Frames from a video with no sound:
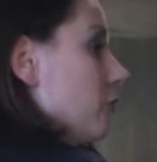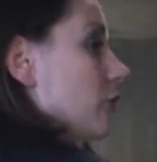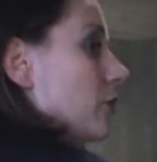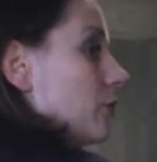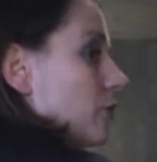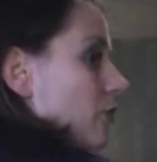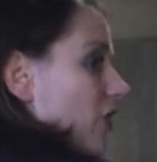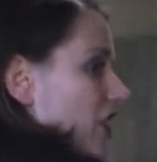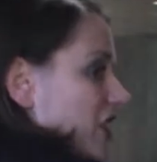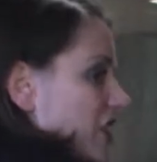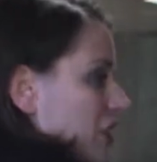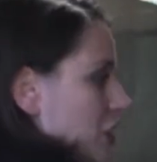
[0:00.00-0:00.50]

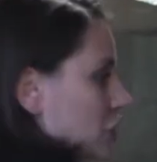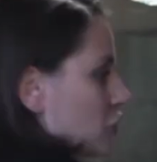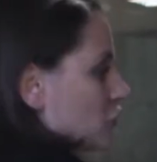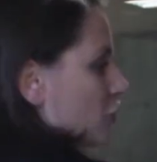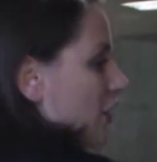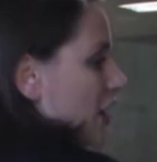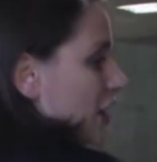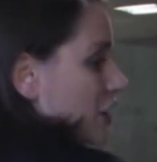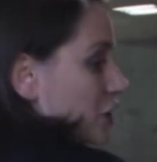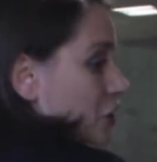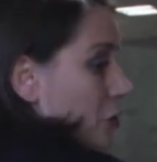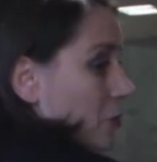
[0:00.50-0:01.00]
From
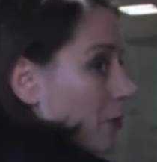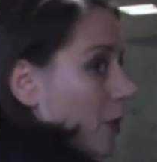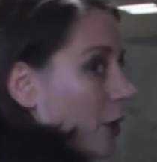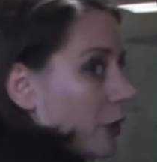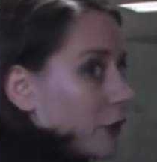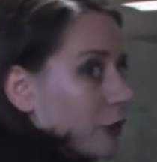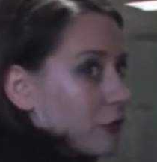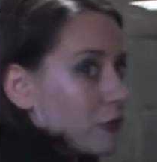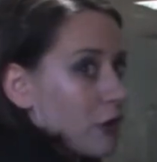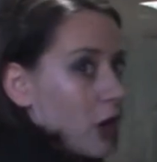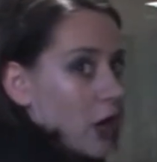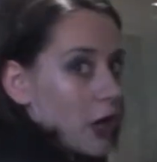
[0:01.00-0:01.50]
registration upon
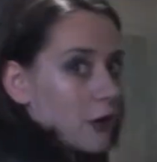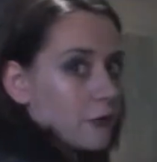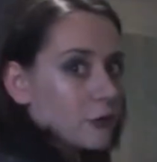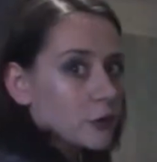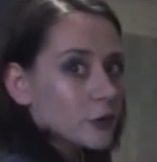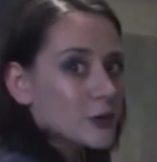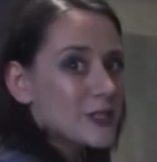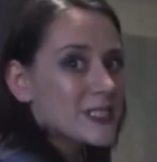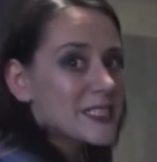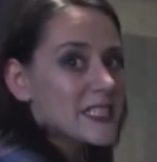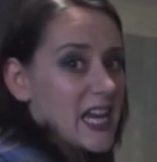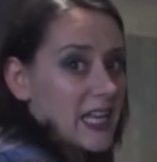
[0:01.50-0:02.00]
arrival
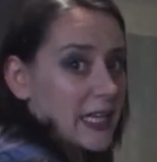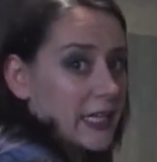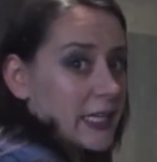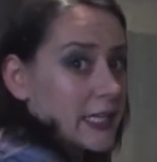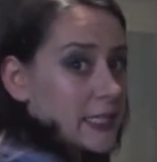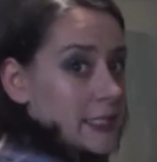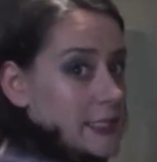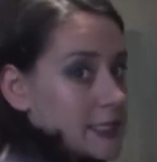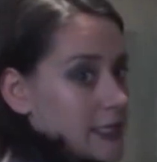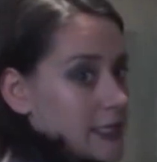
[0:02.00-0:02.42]
to delegate